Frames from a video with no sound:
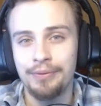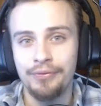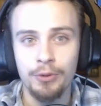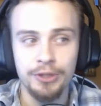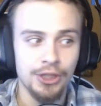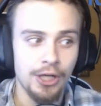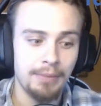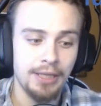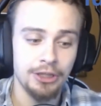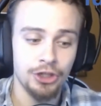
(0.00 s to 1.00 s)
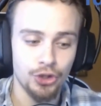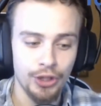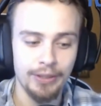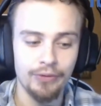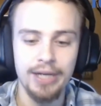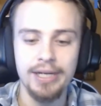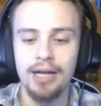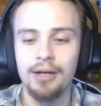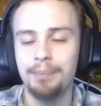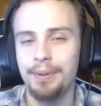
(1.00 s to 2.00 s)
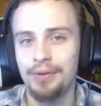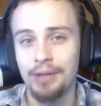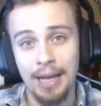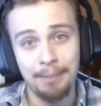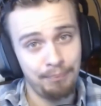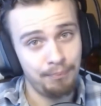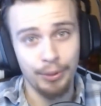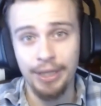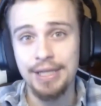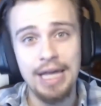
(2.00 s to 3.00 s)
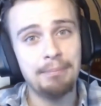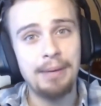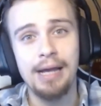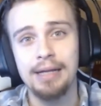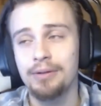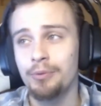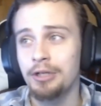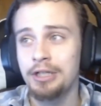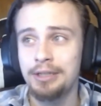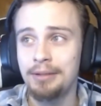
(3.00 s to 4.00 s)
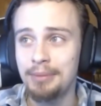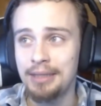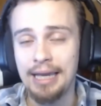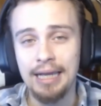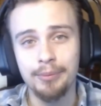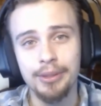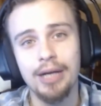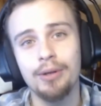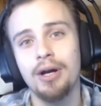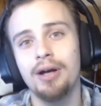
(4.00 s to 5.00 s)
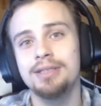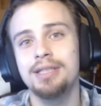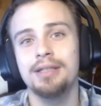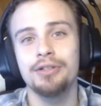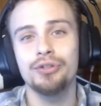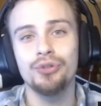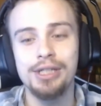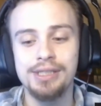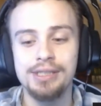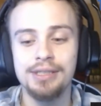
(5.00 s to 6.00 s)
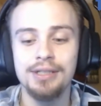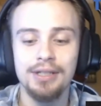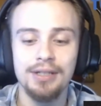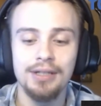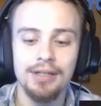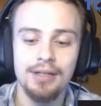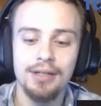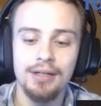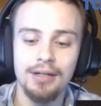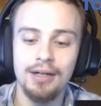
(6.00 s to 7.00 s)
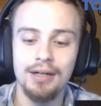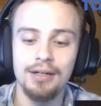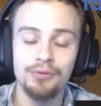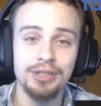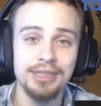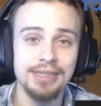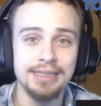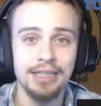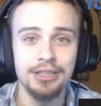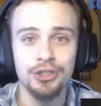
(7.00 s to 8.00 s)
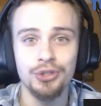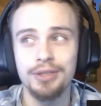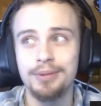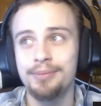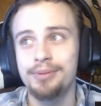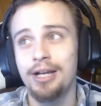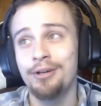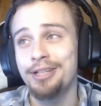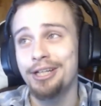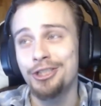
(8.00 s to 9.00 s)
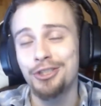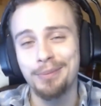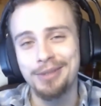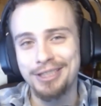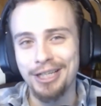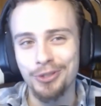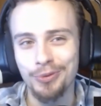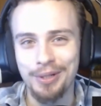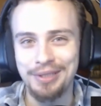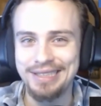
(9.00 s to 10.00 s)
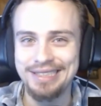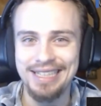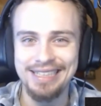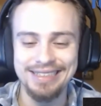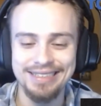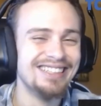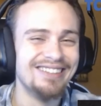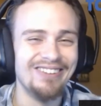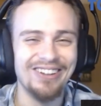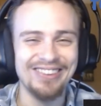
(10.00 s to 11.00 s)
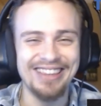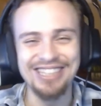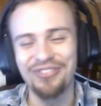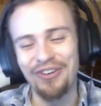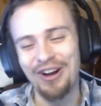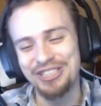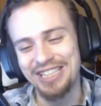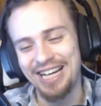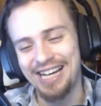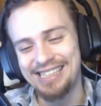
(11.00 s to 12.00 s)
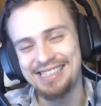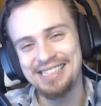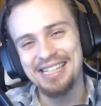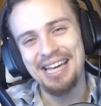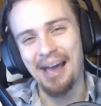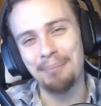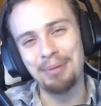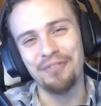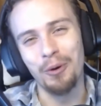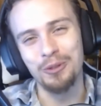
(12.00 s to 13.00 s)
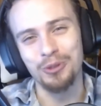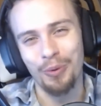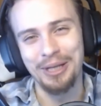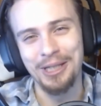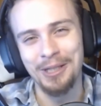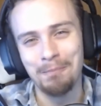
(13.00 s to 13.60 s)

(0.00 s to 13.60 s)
focusing on mainly streaming right now, but I'm bringing that back. We're gonna be hammering out content like crazy, releasing daily streams. I'll get a streaming schedule one of these days. Well, thanks for watching, guys. Happy 420.